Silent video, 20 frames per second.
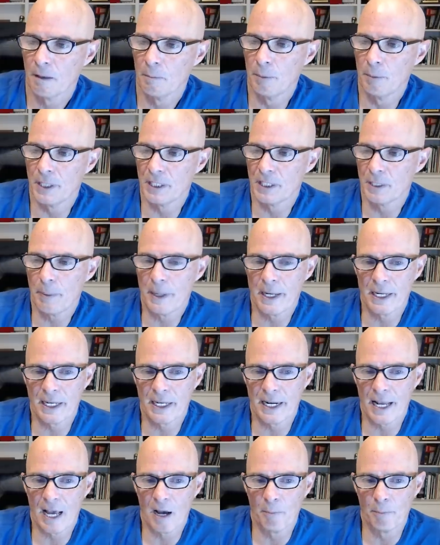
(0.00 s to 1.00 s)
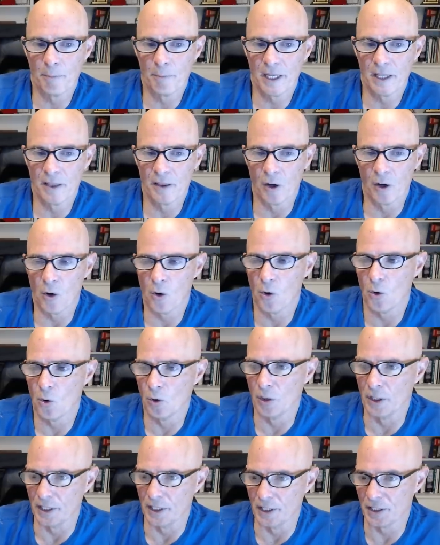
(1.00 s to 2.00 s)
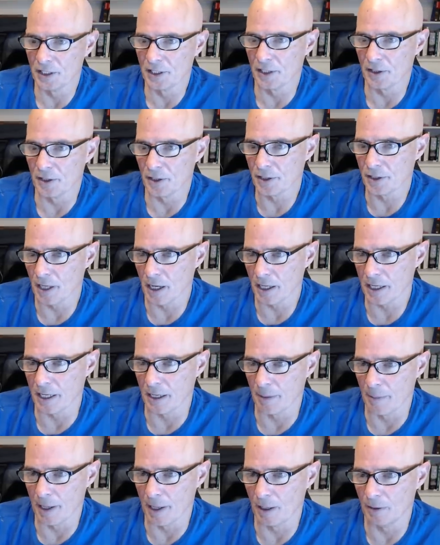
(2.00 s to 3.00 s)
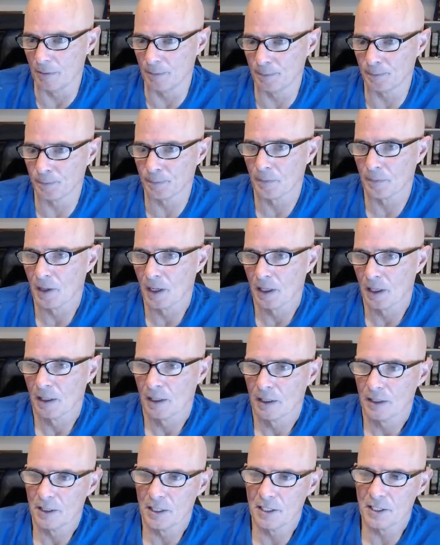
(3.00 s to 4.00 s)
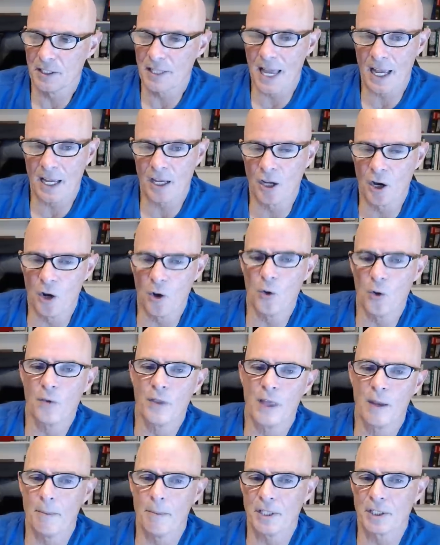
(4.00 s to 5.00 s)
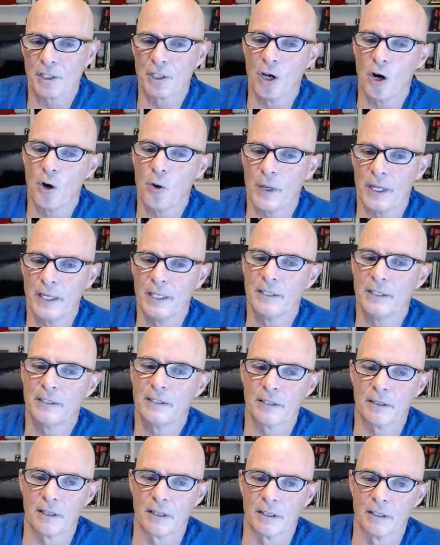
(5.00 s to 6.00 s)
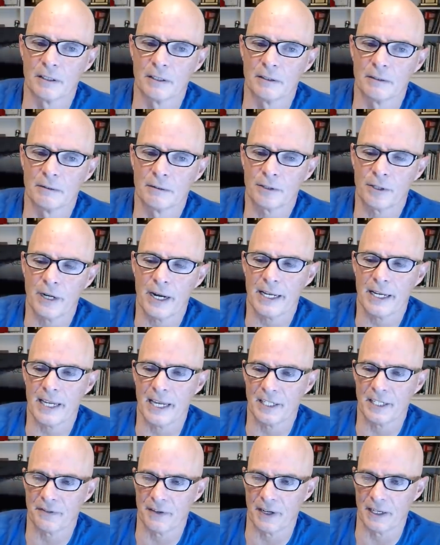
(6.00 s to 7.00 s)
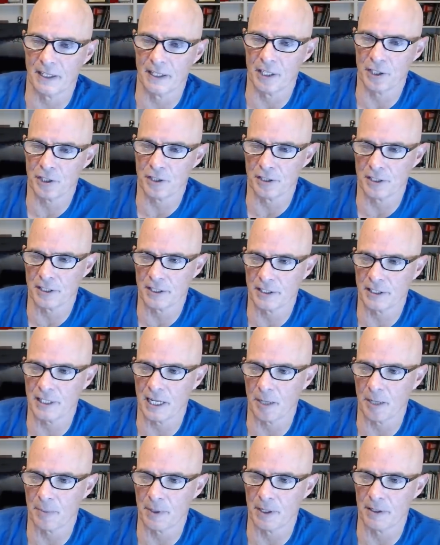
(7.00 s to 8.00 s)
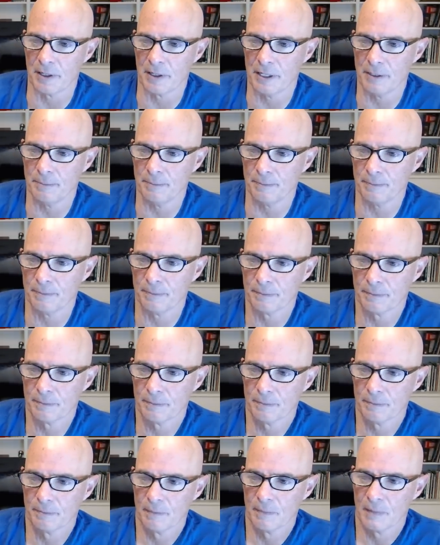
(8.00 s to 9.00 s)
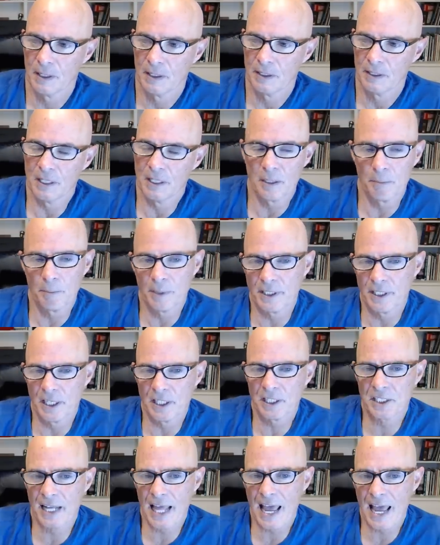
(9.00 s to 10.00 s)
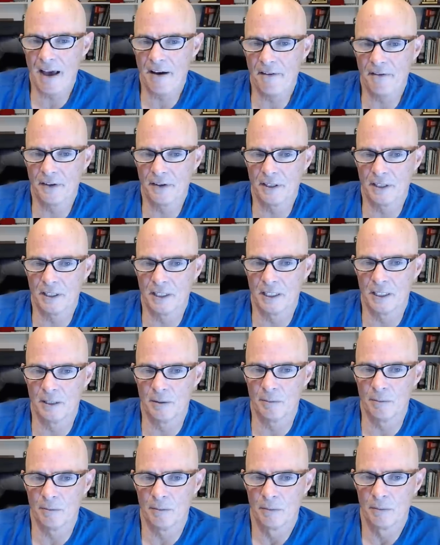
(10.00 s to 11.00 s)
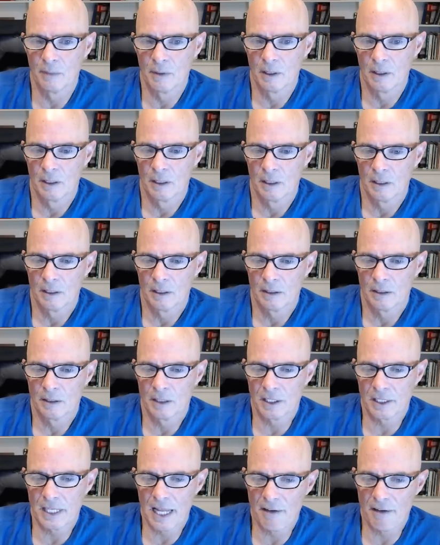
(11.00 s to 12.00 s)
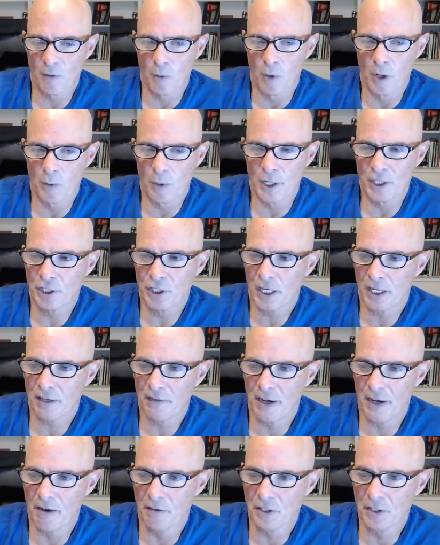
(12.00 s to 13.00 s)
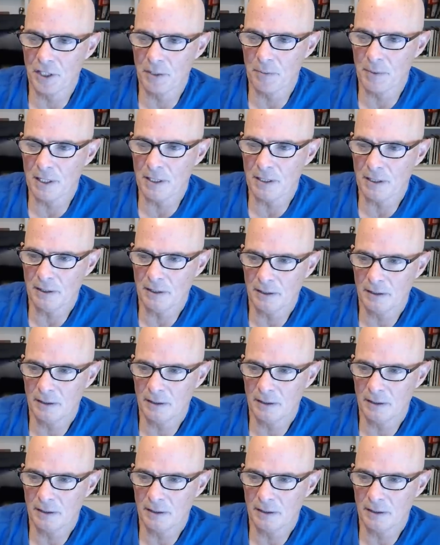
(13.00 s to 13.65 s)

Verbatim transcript: But depending on how big the hole is that they're talking about, does that go? That must go into the crankcase ventilation setup, then, right? The, but does it have a um does it have a one-way check valve or something?